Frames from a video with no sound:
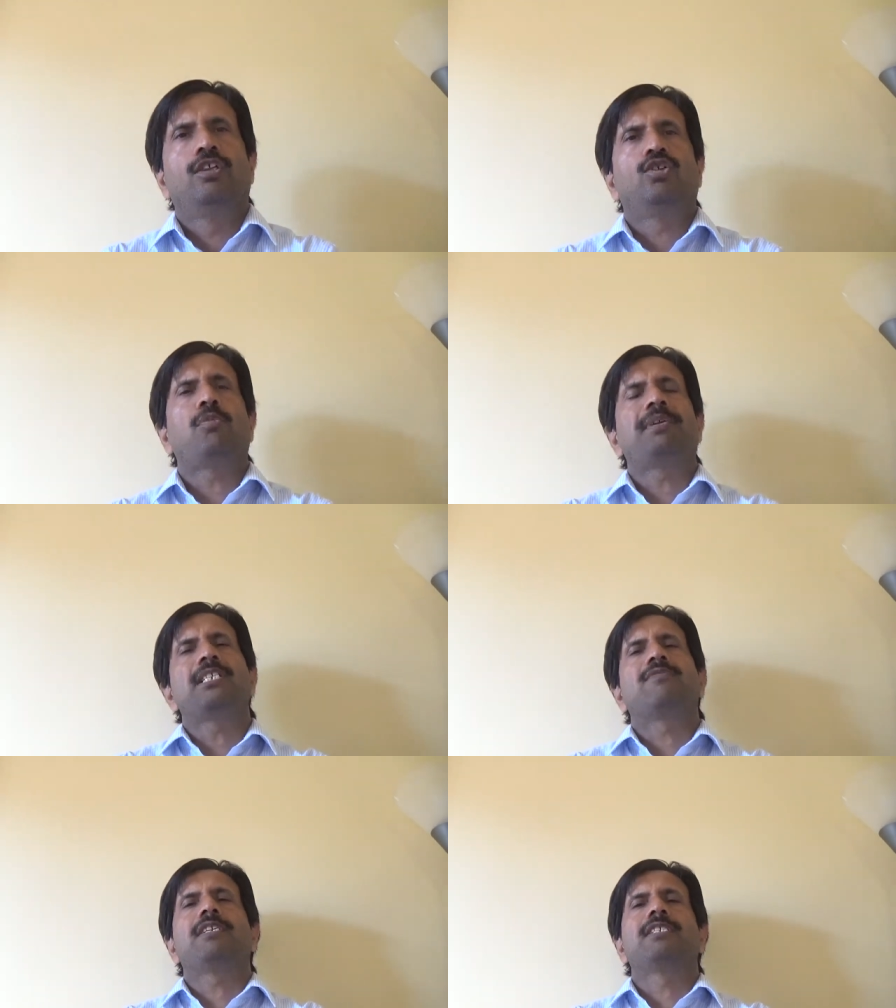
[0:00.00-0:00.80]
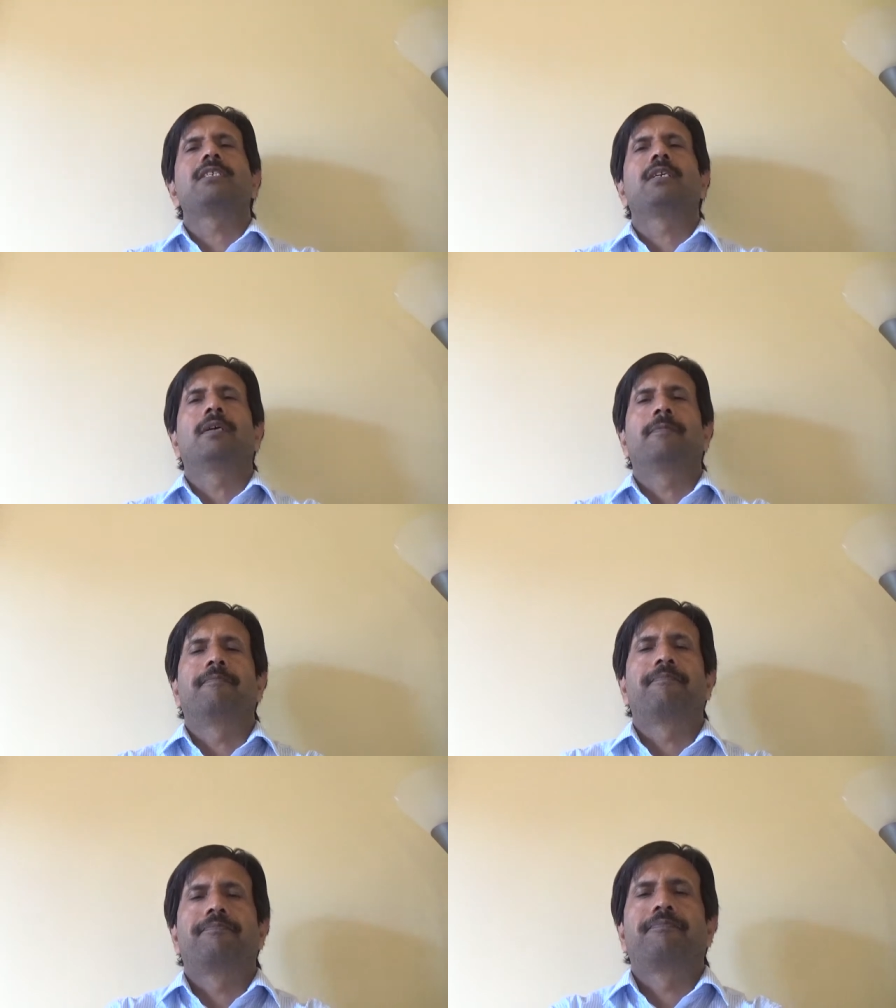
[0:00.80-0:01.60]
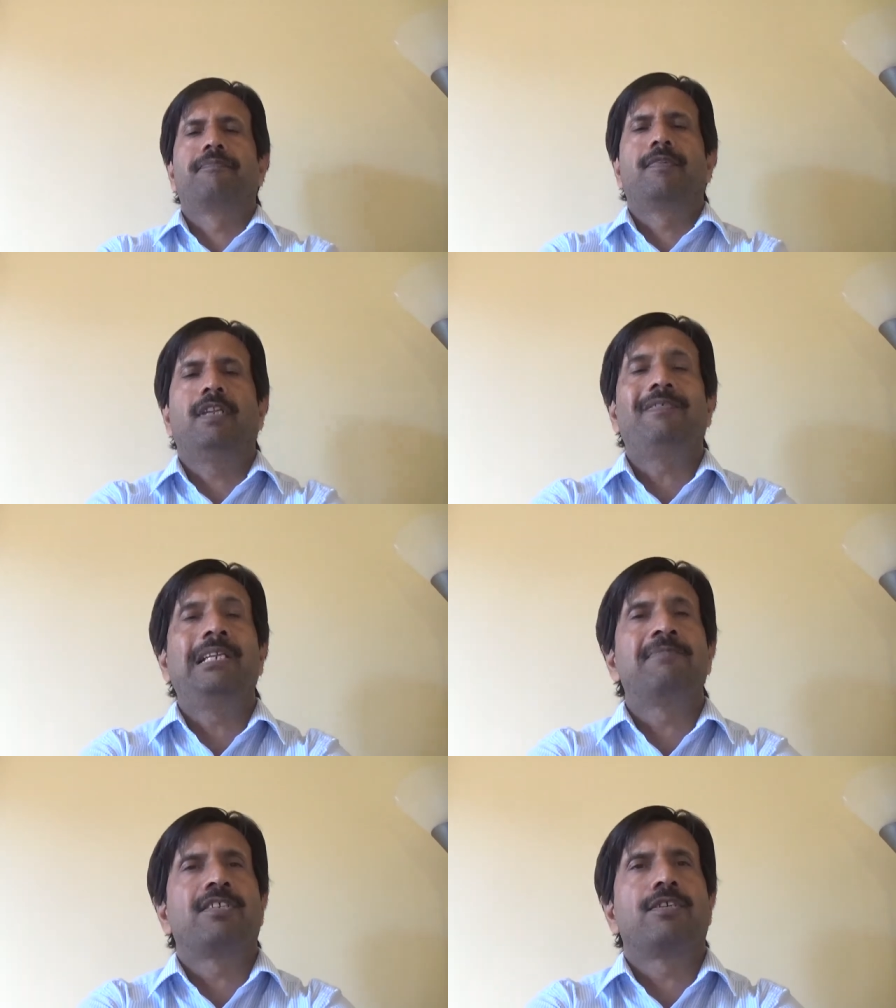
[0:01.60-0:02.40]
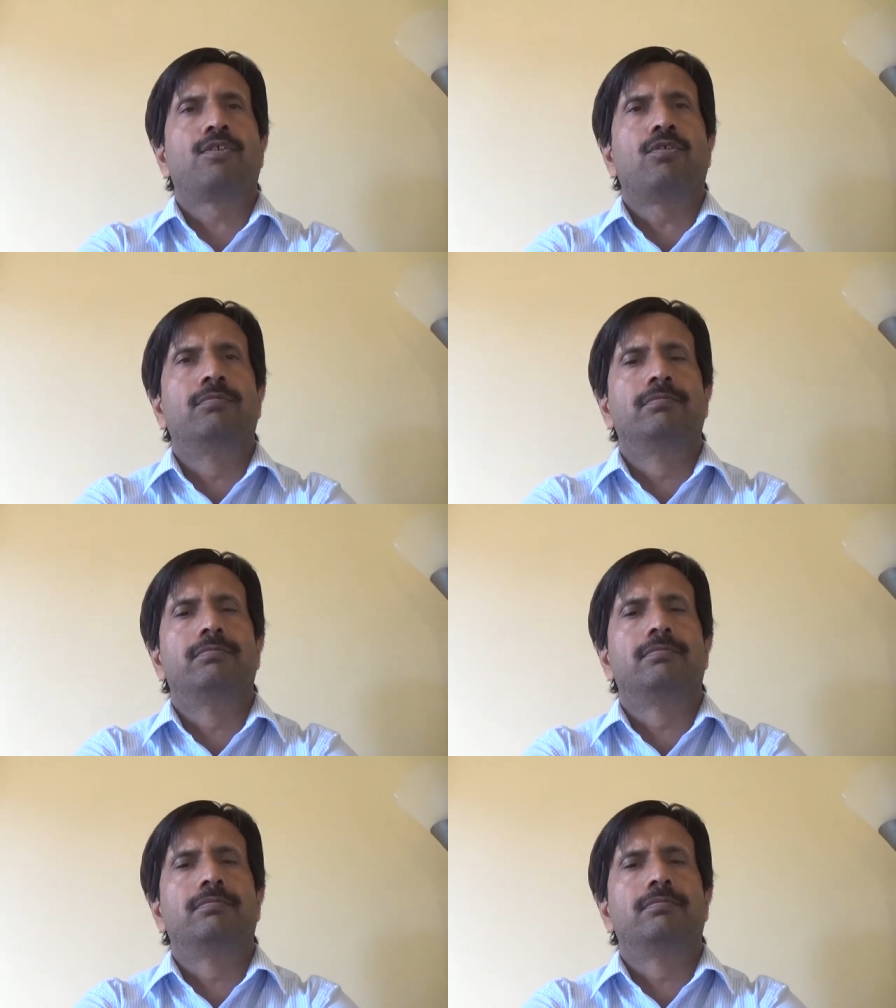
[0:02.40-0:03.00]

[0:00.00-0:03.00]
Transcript: The topic is what's the, the Williams syndrome.